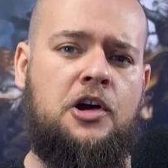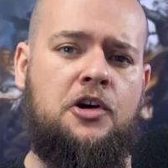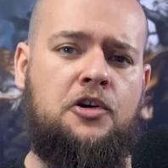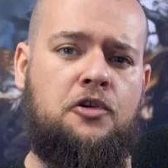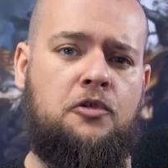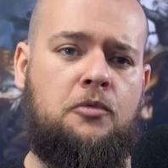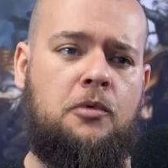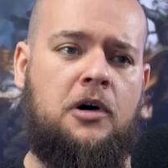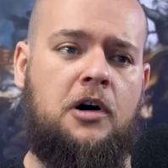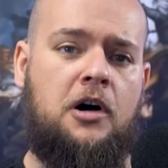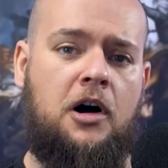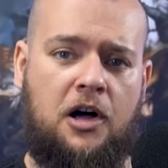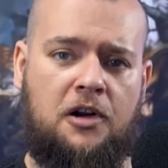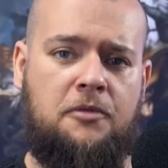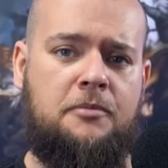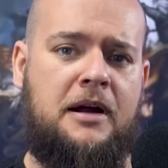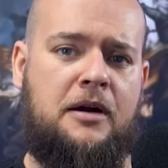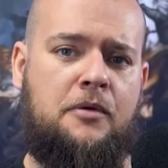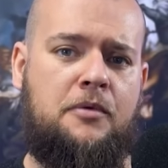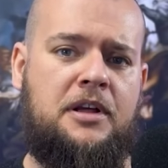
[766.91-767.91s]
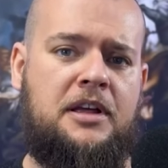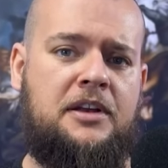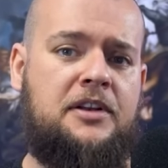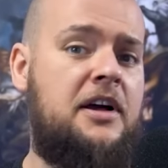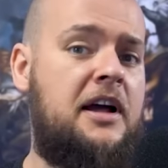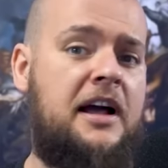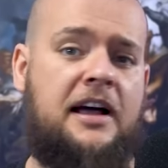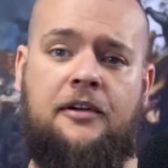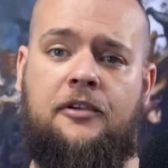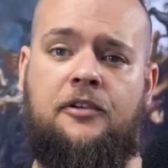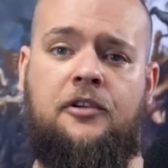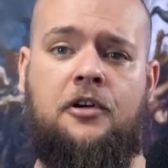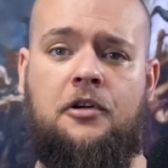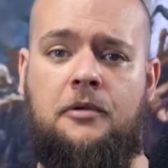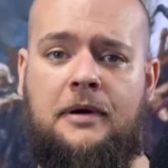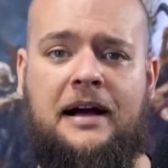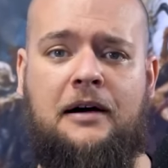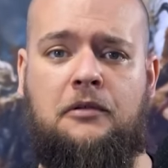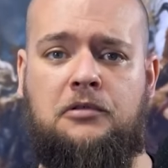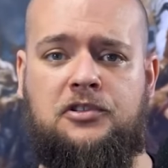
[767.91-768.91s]
who were unmarried, had no
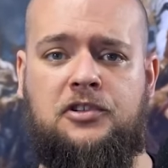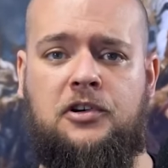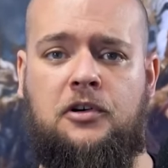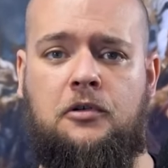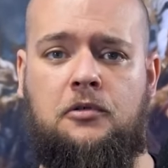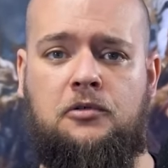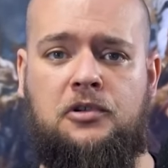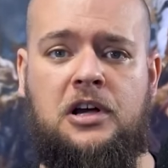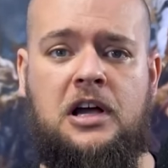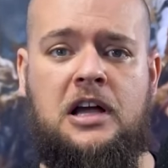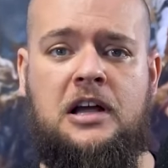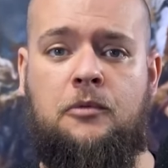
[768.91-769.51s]
household,